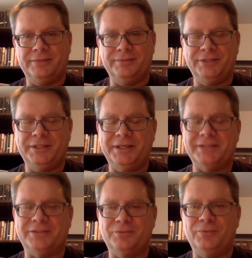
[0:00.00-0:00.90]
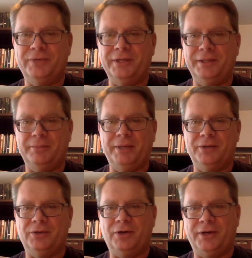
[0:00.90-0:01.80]
She doesn't really make
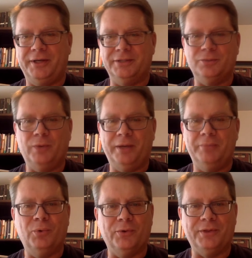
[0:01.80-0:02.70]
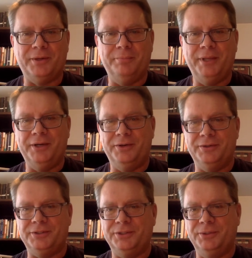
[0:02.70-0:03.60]
her audience wait more than a minute or
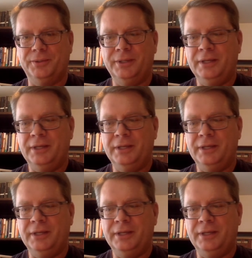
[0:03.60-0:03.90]
two.